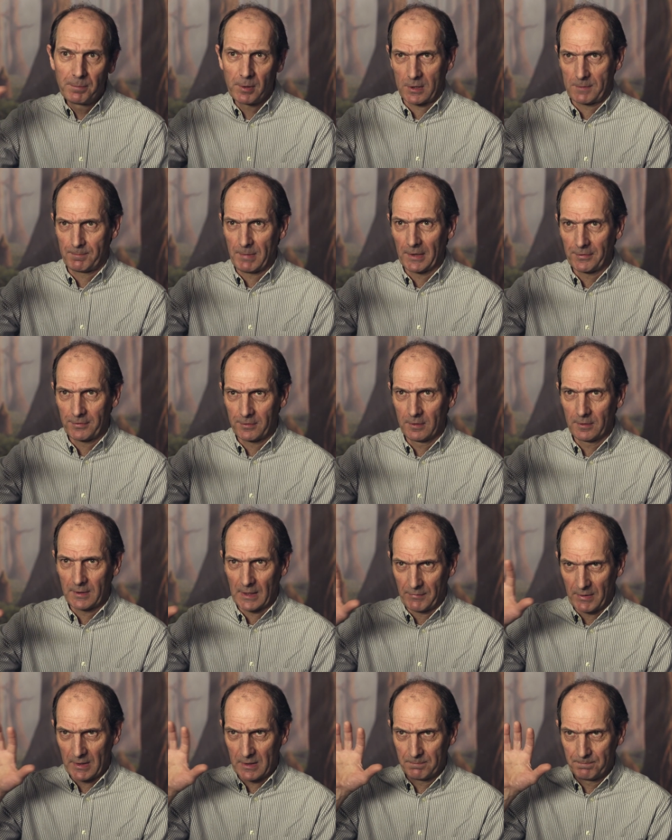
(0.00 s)
blockbusters
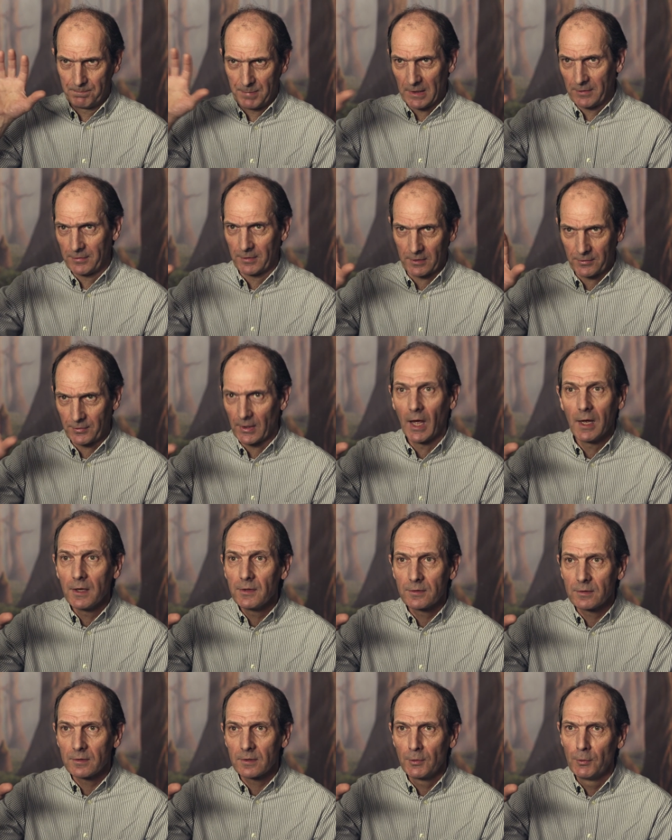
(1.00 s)
having big
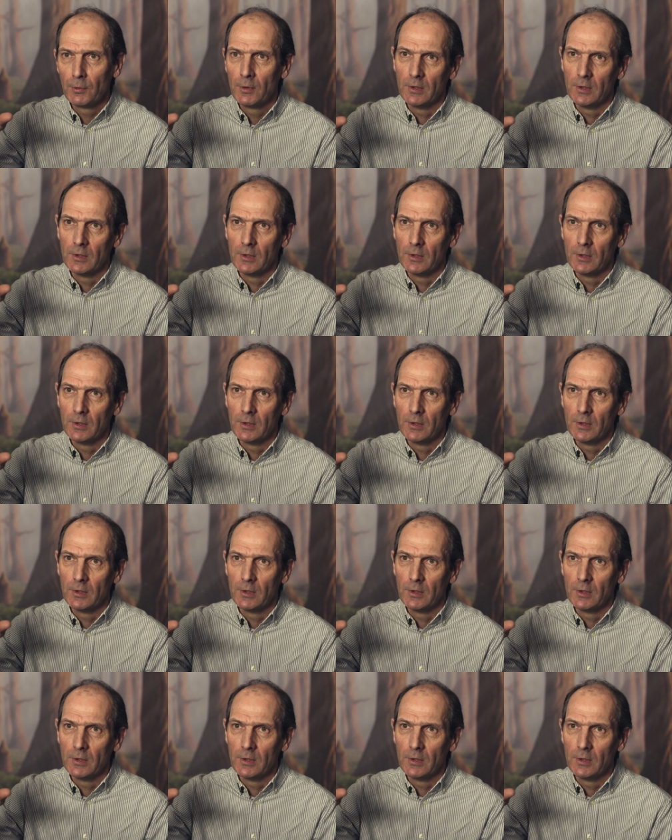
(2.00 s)
success.